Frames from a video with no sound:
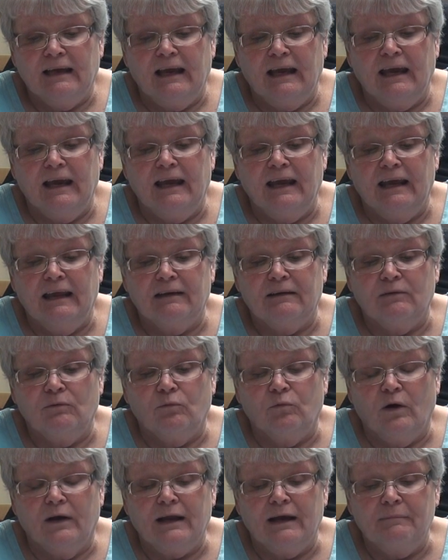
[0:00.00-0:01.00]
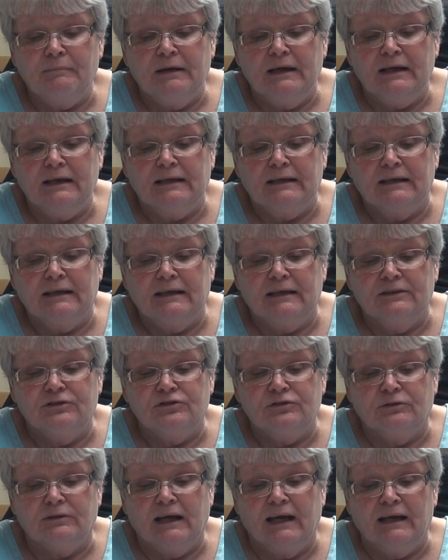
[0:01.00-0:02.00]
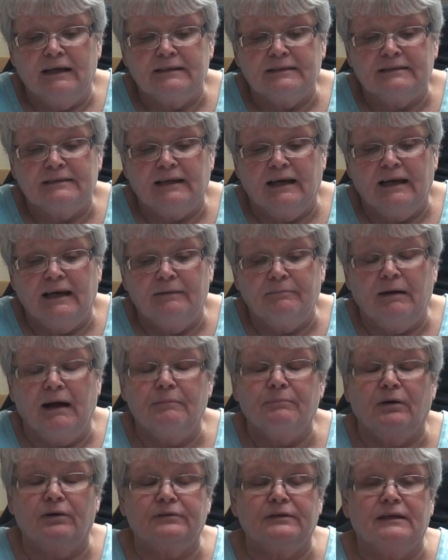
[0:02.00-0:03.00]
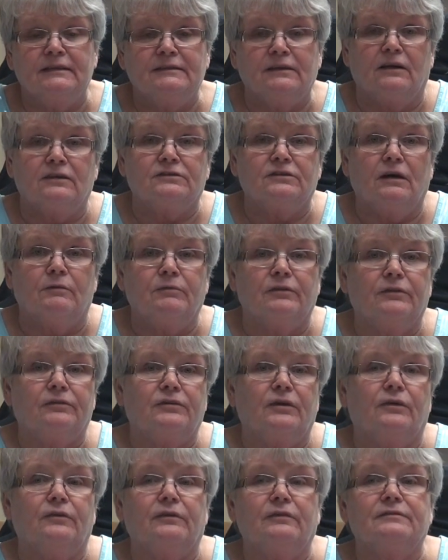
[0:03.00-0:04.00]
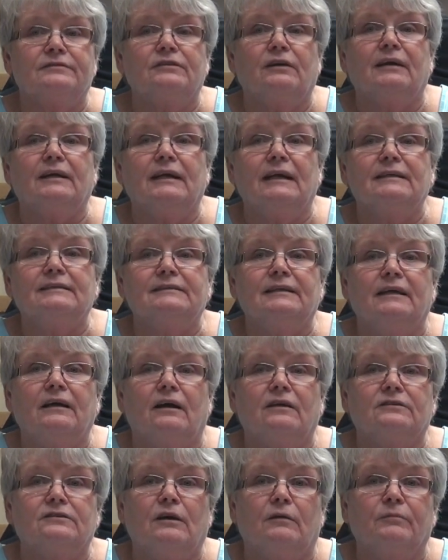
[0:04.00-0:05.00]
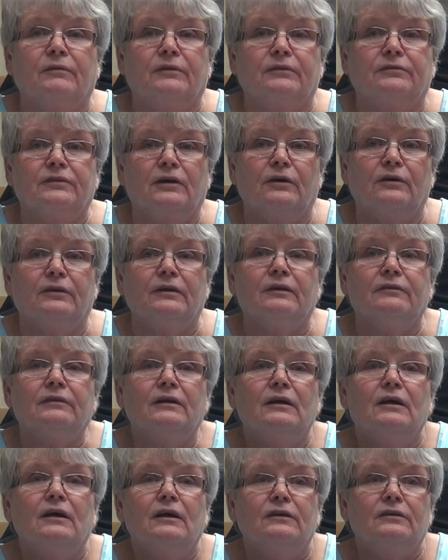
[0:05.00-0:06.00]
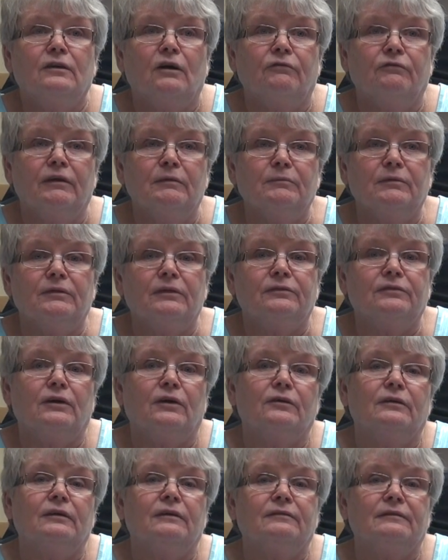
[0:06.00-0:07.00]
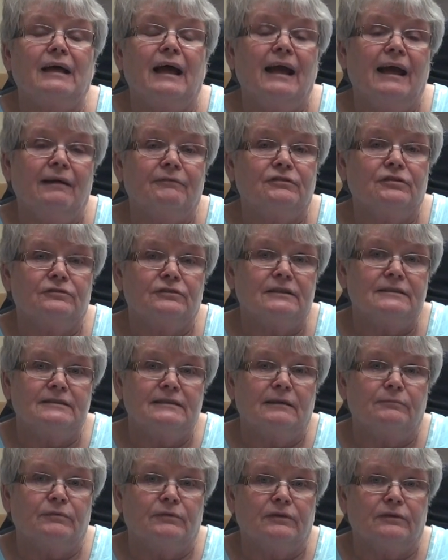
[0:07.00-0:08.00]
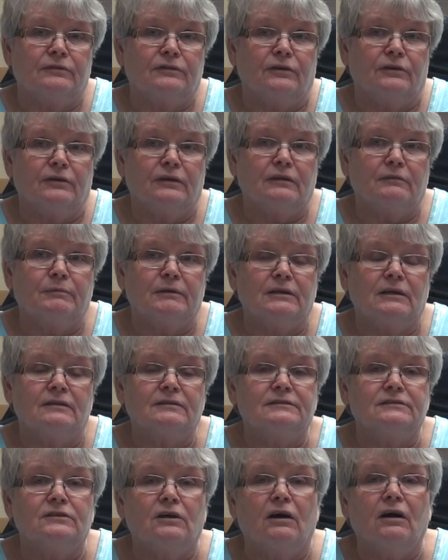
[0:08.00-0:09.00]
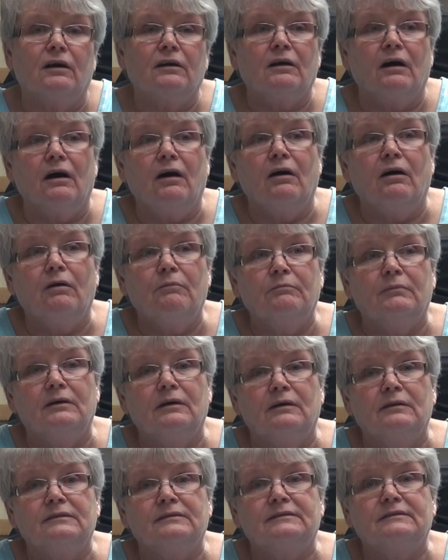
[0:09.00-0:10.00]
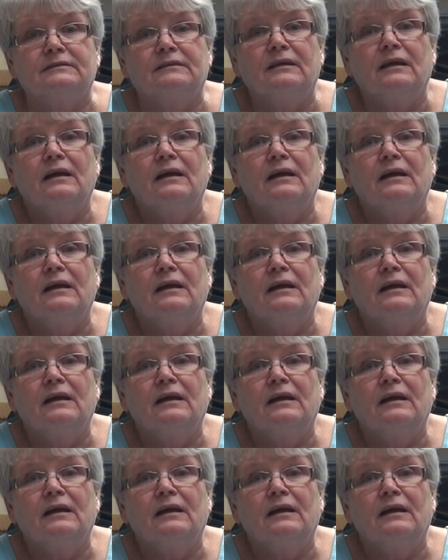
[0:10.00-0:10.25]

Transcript: And what I mean is, you can't say, my birthday's October the 30th, so I can't say October the 30th, November the 30th, I have till December the 30th, because not all months